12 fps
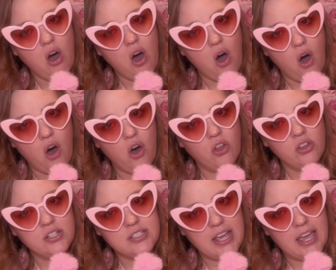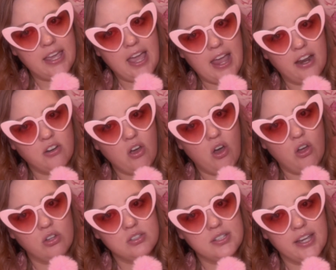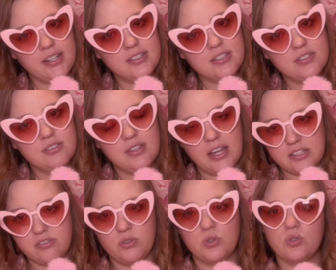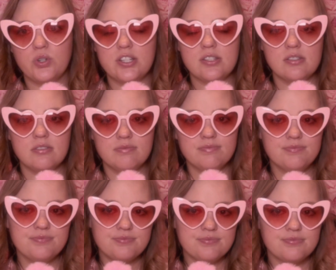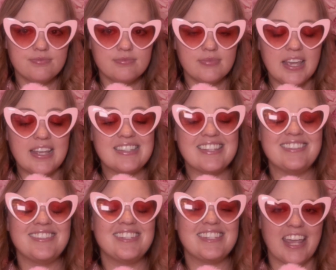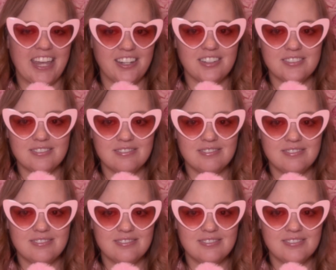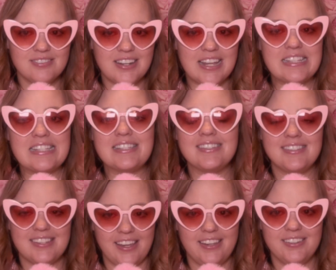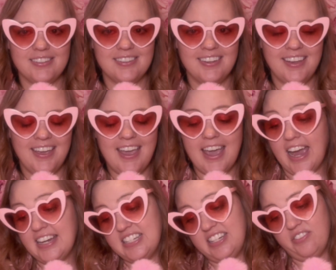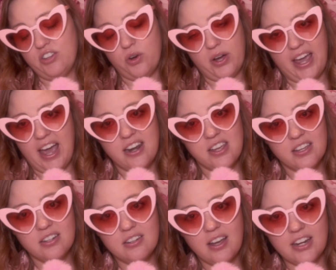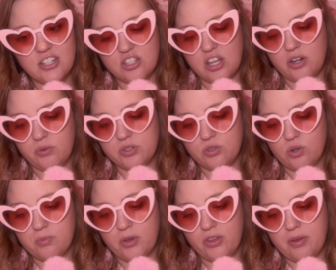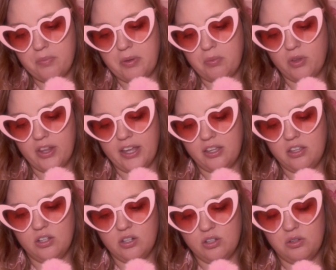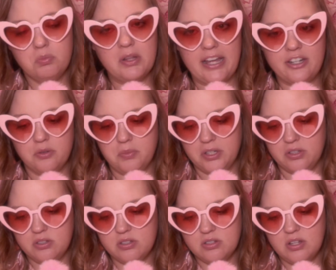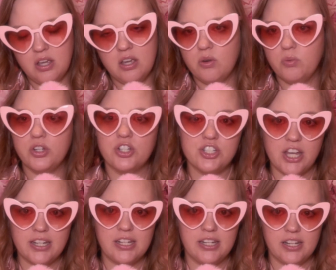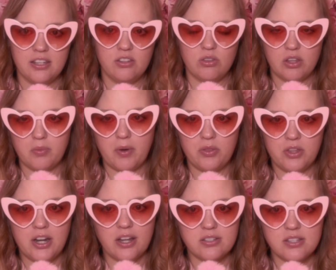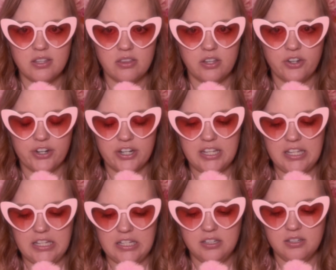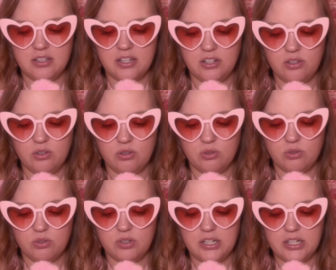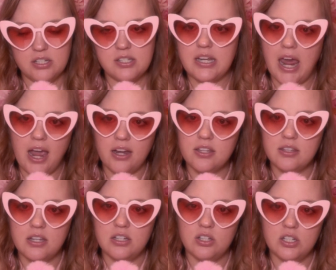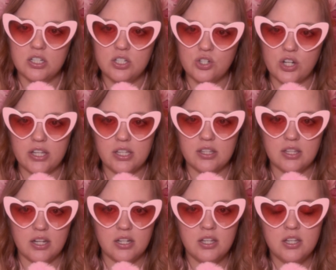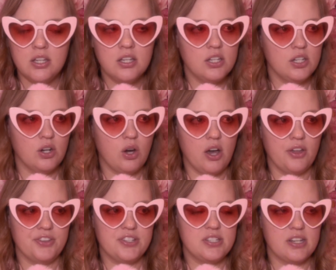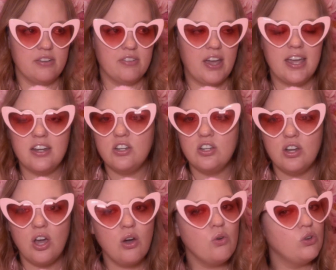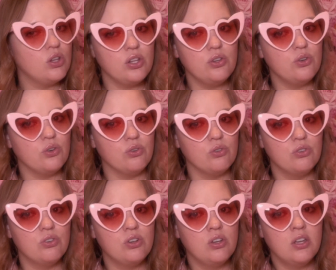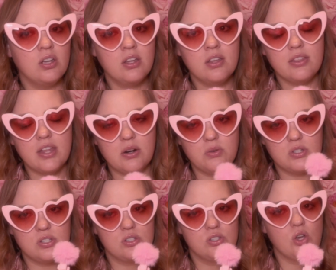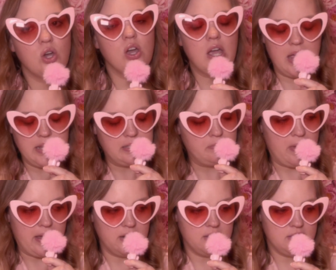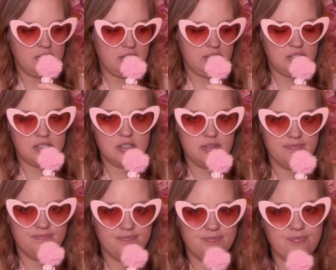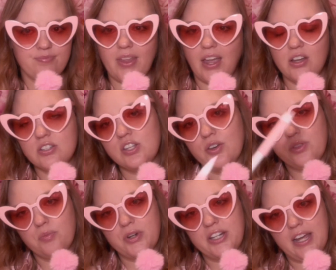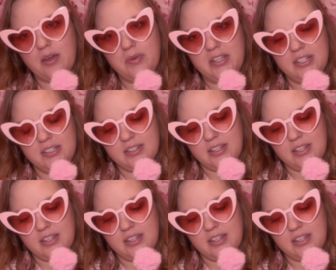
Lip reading: all day and all night. That's food noise. It's insane. It's insane. I didn't even know I had it. I just thought it was normal that people, like, you plan your meals. When you're done eating, you think about the next thing that you're going to eat, and then you need a snack, and then you need a drink, and then, all this stuff. I had no clue that it was as bad as it is. Also, the prediabetes